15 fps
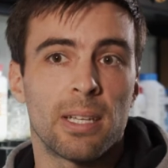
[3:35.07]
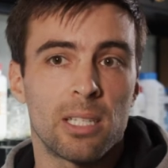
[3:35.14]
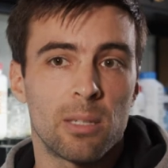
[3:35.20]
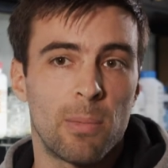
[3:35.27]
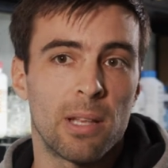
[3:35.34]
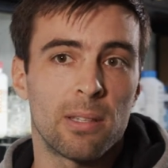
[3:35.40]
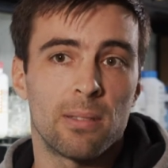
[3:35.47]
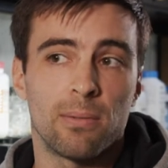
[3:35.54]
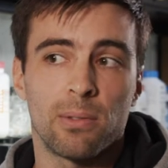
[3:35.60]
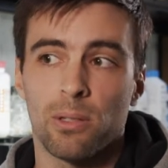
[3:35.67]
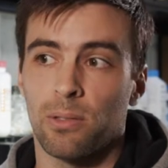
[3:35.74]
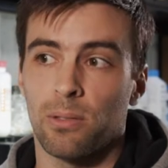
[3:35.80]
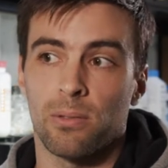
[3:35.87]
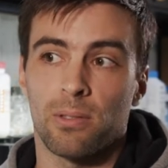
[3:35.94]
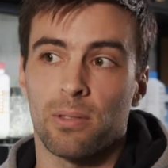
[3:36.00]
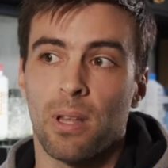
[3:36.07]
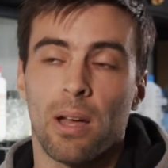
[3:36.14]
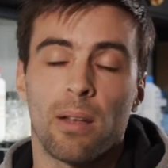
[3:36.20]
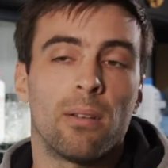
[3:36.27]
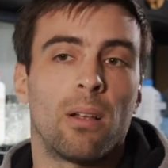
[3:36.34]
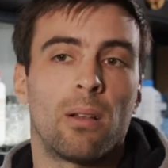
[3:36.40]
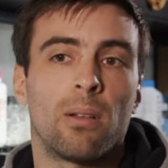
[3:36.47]
expensive because there's
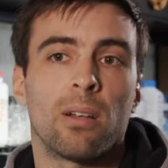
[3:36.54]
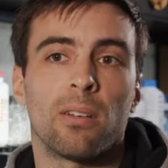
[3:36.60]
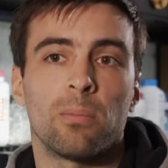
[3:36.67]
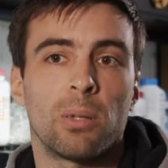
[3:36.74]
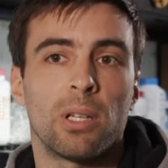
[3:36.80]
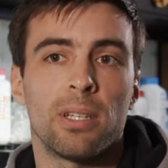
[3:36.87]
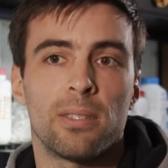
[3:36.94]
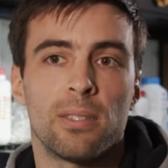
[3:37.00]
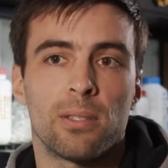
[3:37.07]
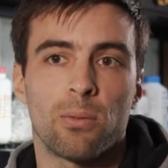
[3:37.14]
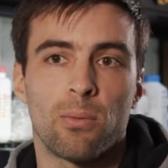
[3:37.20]
not a lot of places